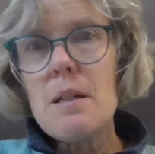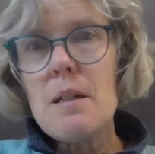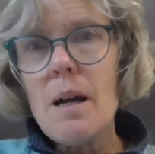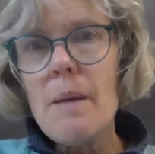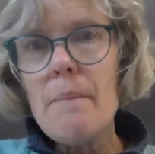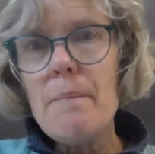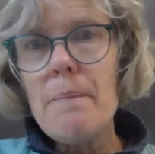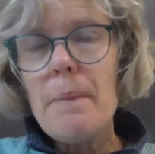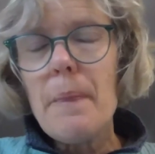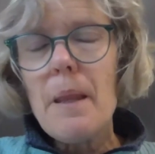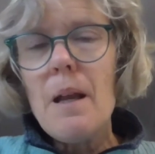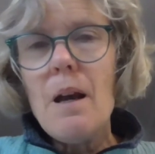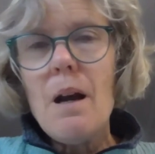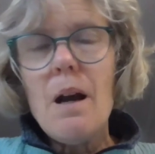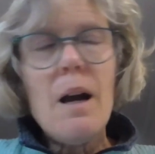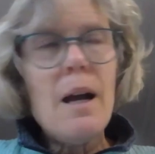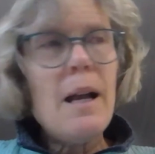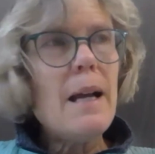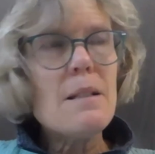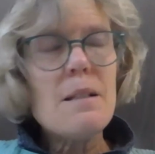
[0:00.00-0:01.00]
time,
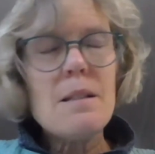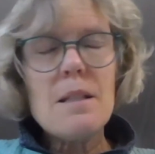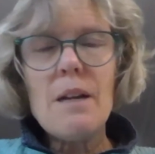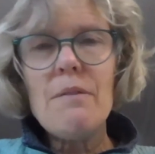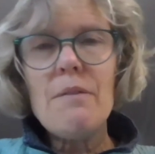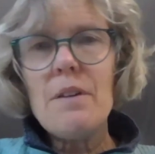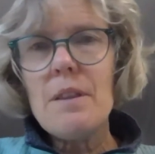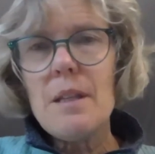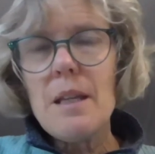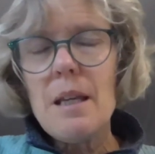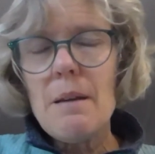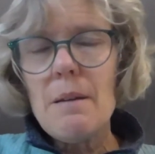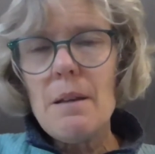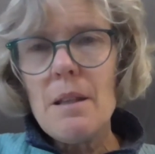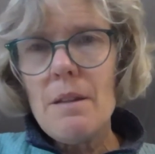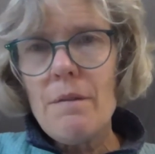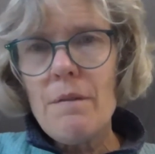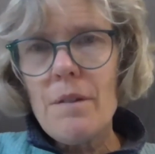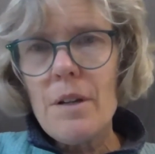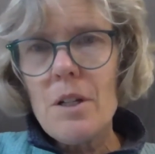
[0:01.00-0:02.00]
I had stuff in
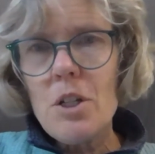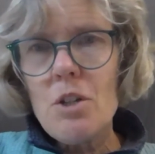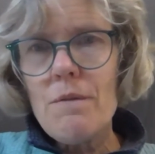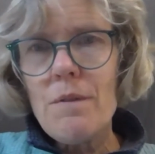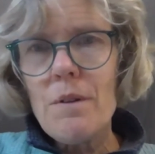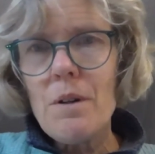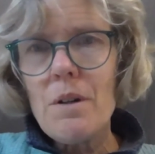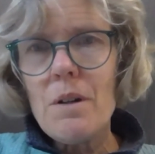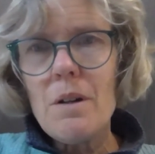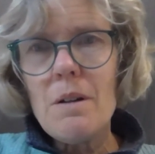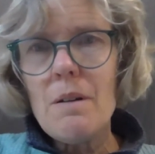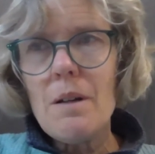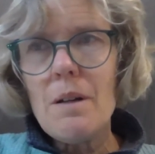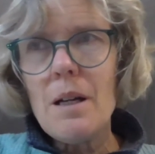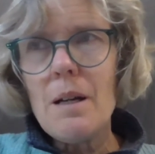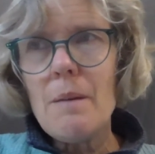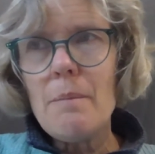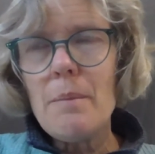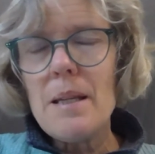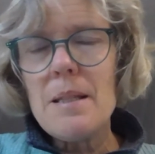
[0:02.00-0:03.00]
the fridge for
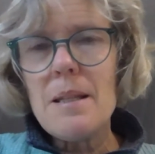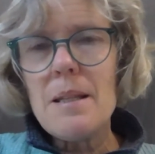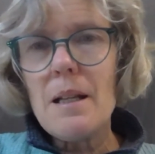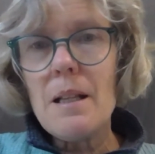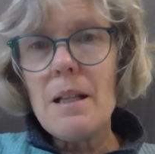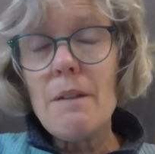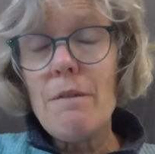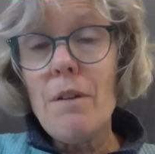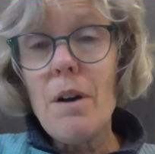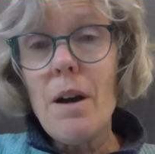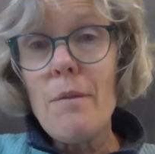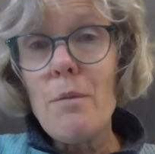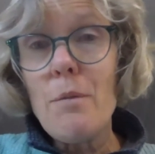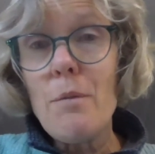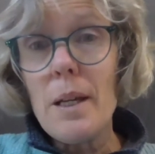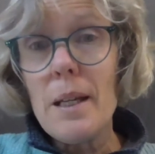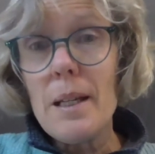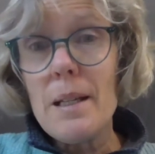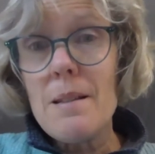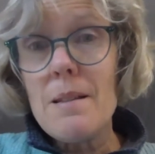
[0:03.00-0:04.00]
basically 5
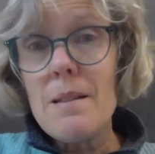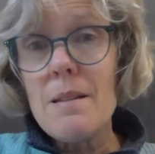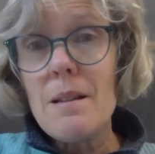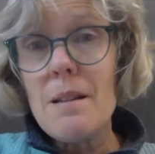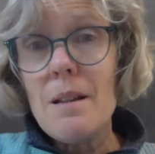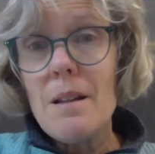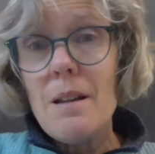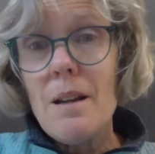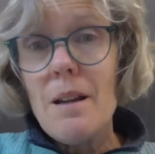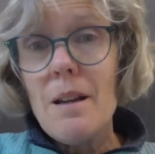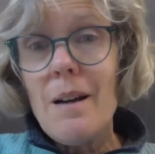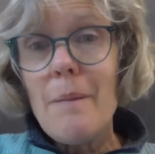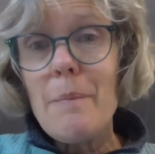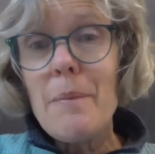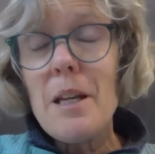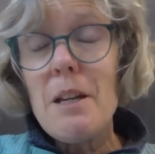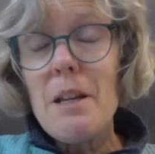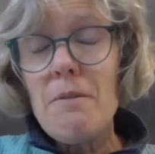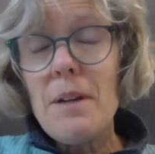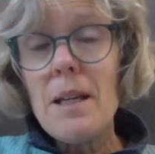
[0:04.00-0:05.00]
weeks
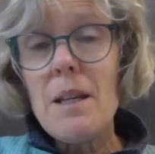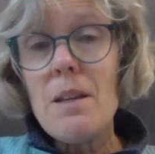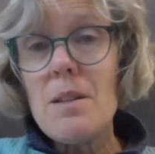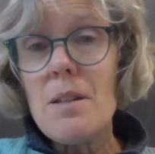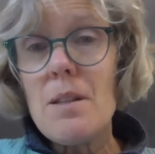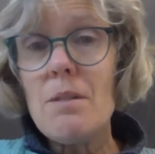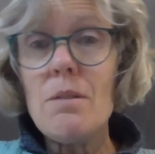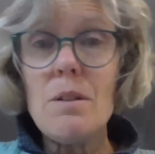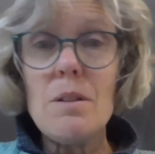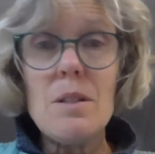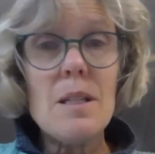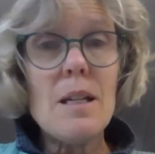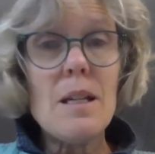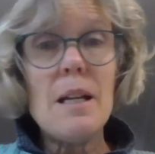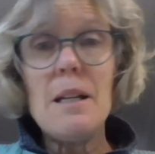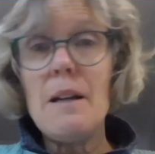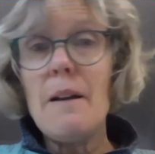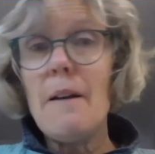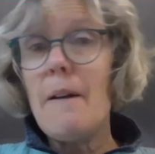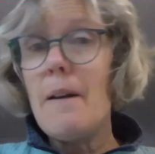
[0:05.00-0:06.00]
in a vacuum seal
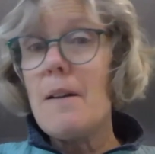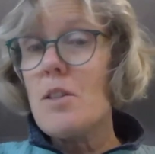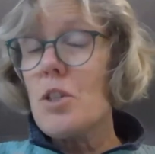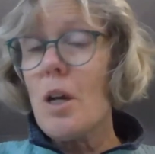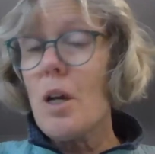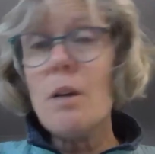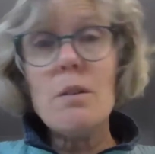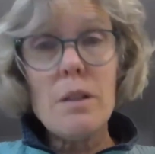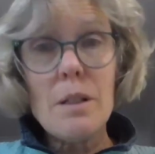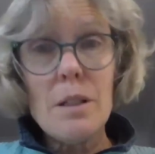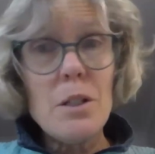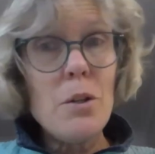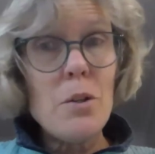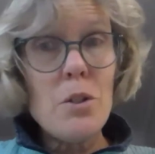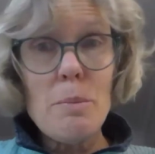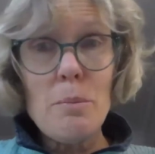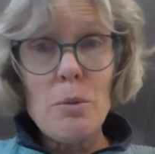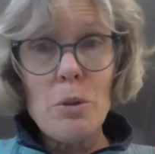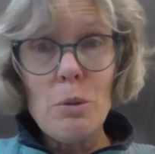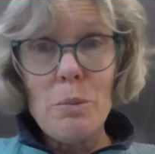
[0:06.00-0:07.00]
container, totally
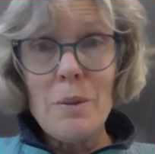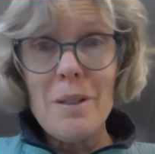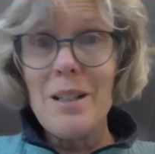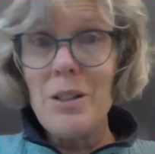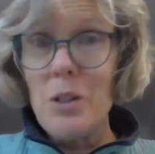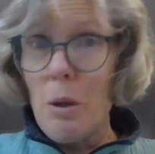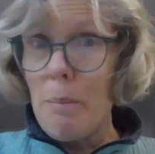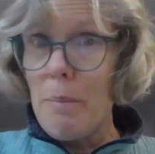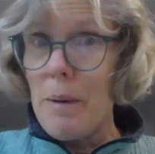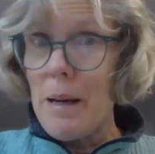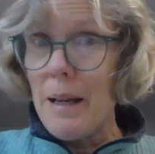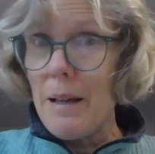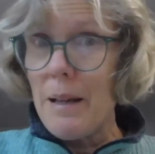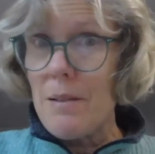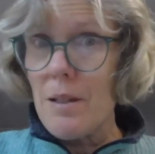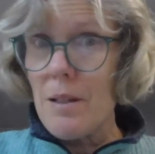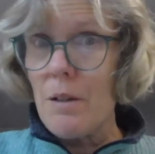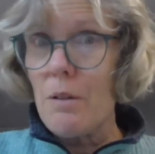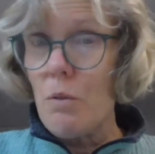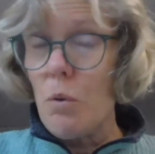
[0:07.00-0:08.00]
usable when I got back.
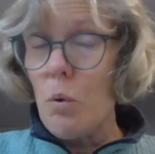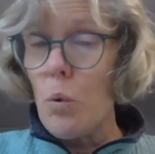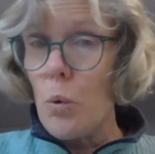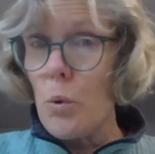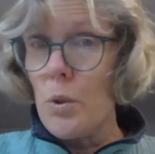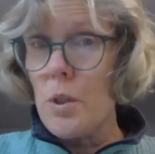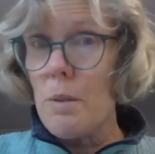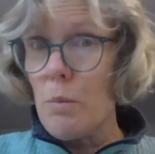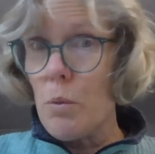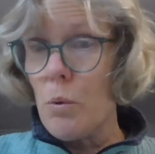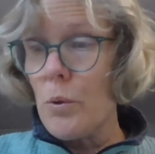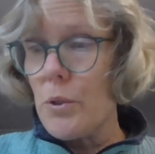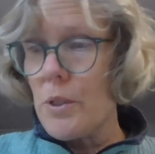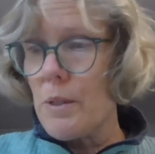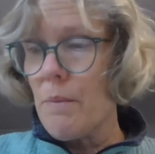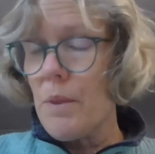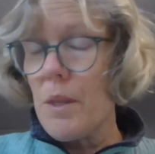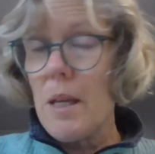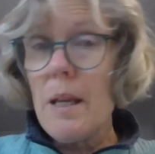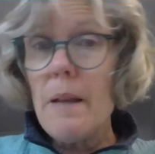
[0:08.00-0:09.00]
So
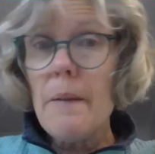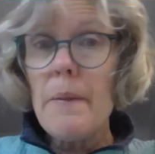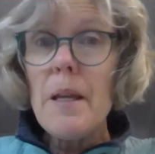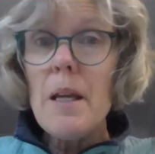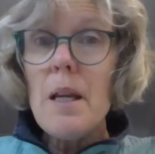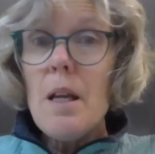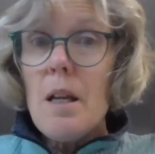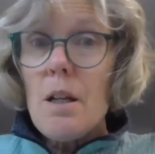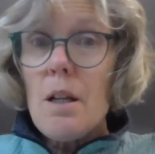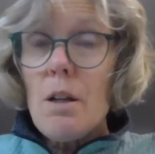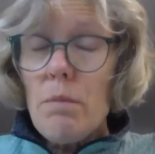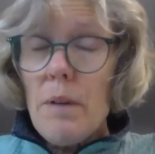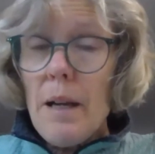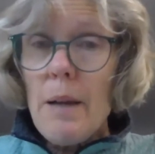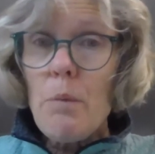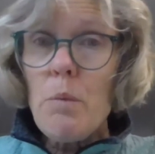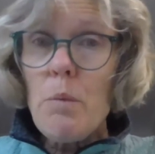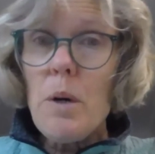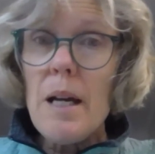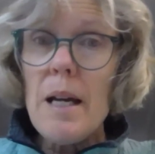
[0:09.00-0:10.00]
awesome thing.
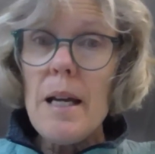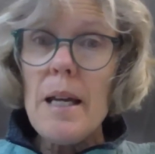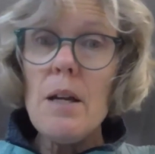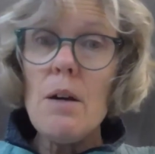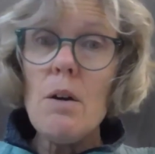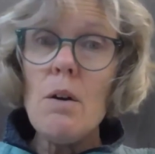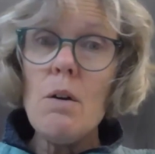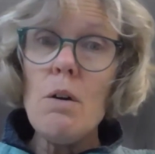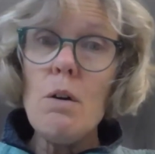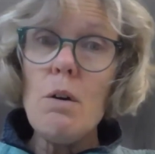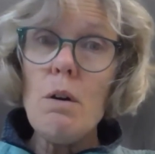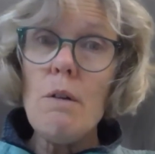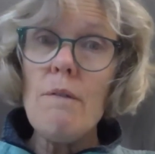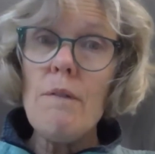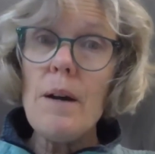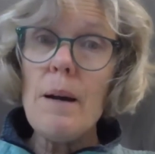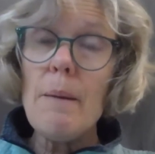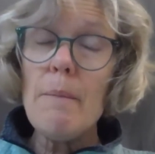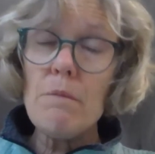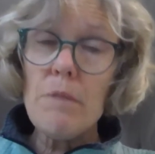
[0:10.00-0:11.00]
Great way
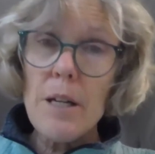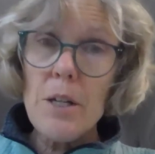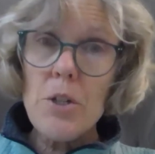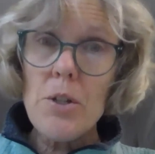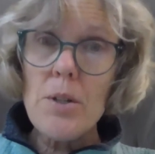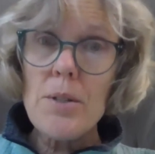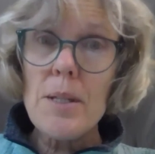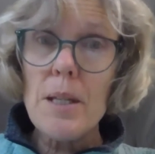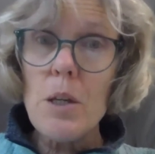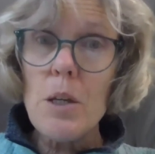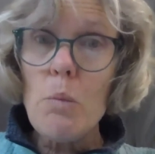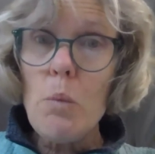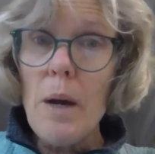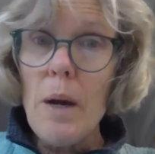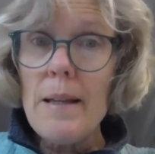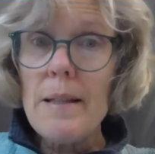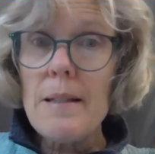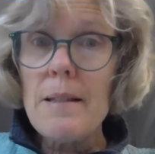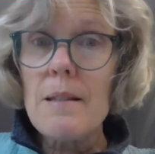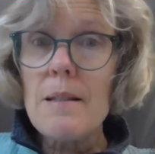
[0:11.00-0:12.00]
of reducing your
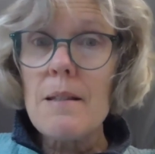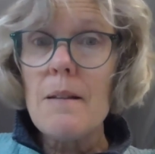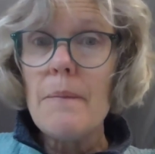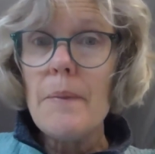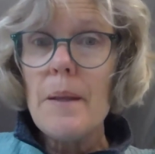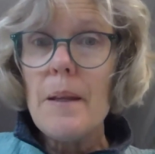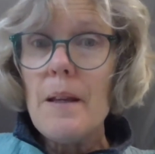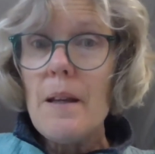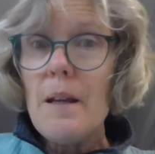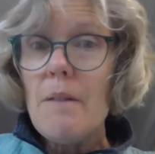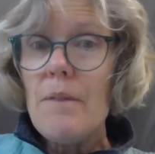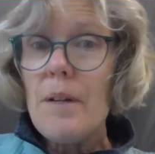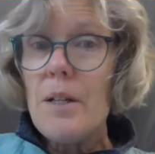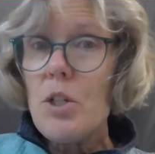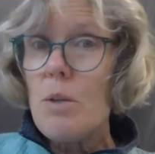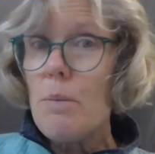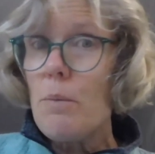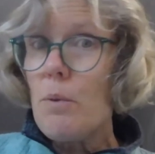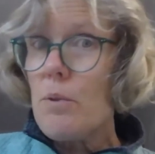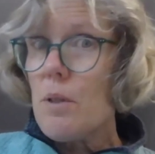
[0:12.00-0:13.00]
waste,
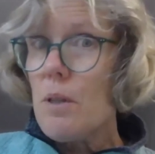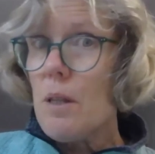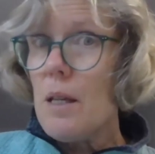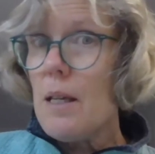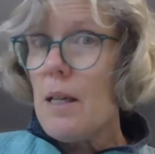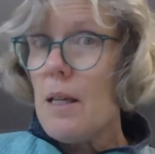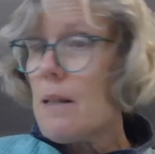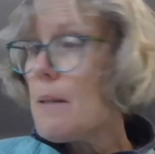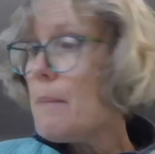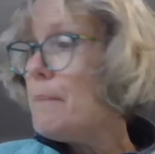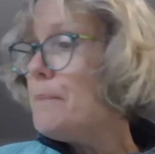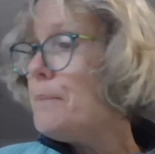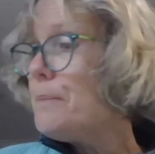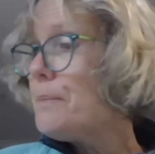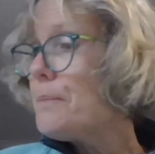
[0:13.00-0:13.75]
vegetables and things.